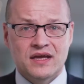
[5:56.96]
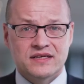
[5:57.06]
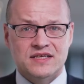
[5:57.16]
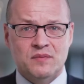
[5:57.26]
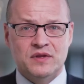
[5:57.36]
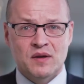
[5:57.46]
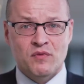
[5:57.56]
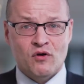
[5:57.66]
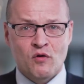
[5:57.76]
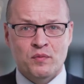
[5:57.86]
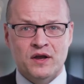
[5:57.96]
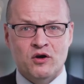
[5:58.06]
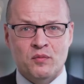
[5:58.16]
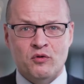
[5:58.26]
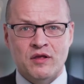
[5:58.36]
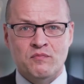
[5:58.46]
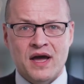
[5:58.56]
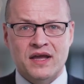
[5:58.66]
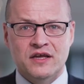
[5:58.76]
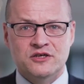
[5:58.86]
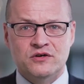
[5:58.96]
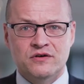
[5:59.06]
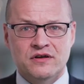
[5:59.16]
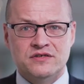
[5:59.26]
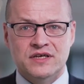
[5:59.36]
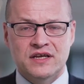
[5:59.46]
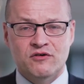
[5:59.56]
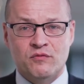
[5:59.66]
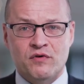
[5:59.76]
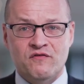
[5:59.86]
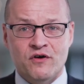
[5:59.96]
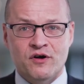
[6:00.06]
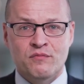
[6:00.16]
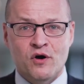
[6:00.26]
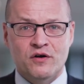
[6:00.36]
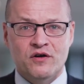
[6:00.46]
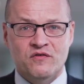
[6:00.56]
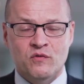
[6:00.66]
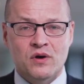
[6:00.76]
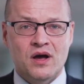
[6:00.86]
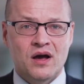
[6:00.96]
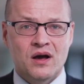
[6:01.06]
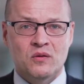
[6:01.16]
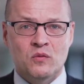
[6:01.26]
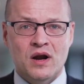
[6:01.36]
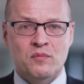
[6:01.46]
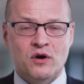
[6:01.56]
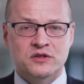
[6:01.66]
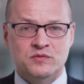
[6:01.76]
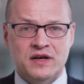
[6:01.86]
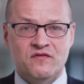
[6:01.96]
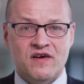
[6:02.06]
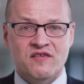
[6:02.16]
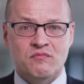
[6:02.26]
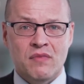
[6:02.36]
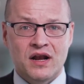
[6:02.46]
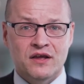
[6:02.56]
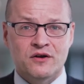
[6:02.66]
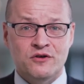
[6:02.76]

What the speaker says: In September, OP Corporate Bank issued a senior preferred bond of 1.25 billion